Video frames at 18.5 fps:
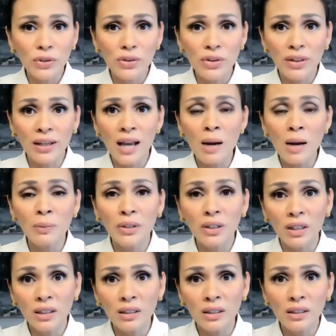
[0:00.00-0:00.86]

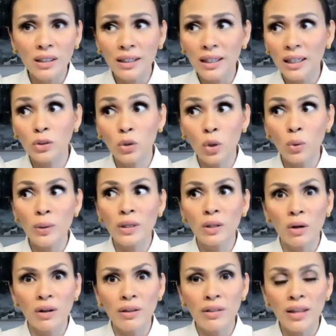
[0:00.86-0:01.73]
camera, again, knowing
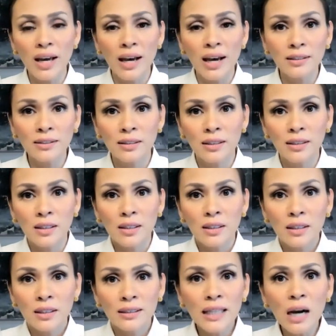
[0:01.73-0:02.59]
all that,
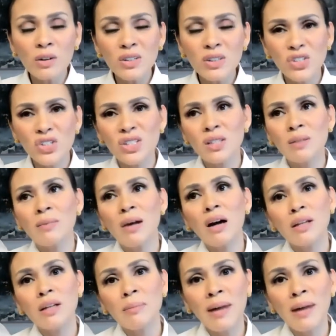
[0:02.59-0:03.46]
now it's just a
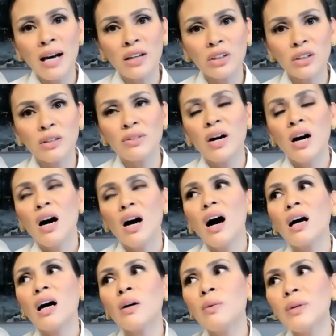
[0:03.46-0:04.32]
matter of,
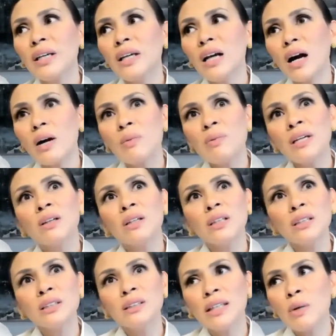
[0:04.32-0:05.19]
are we
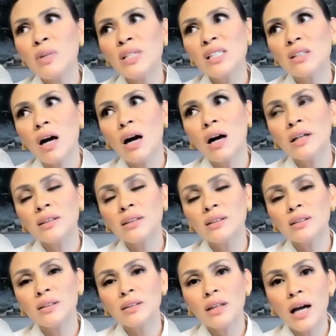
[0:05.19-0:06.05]
good? Can we start?
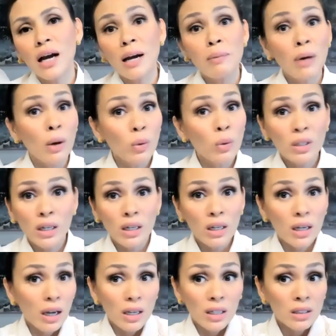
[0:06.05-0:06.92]

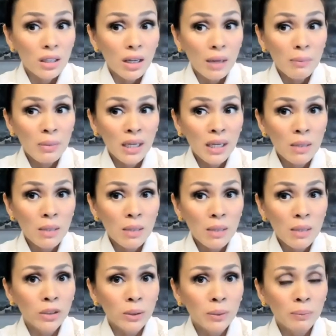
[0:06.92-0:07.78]
I became a
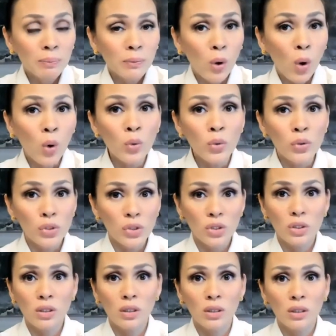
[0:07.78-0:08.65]
better
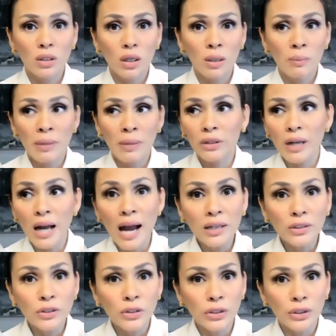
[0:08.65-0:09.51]
host, a better
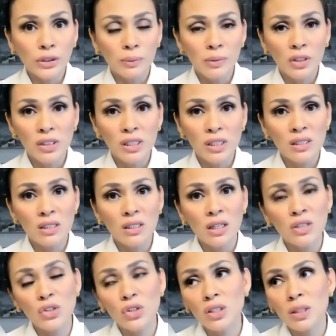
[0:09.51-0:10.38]
actor, because it's
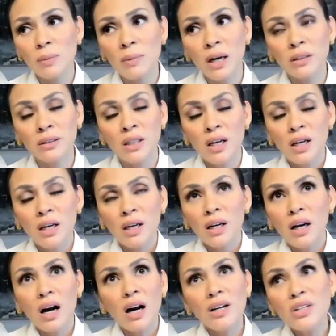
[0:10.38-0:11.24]
not just about,
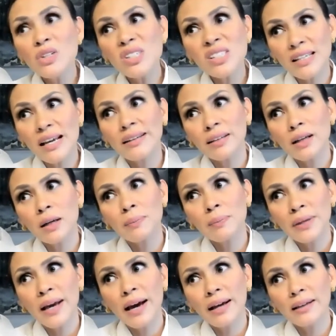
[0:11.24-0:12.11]
are you set up
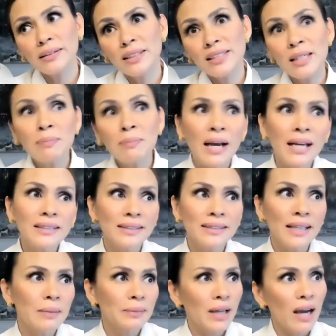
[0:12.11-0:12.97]
yet? Is it my
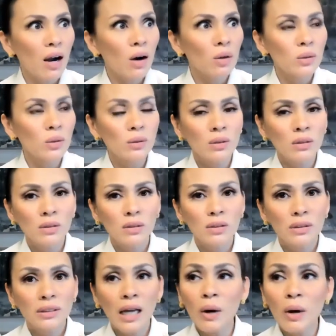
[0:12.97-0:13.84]
time now?
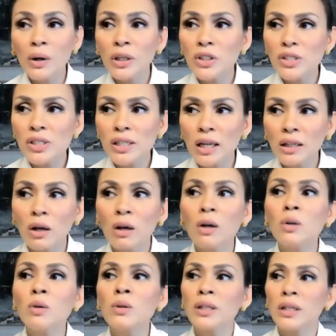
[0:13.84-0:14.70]
Now I understand.
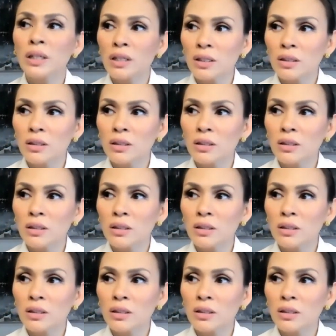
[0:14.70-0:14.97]
Oh, okay.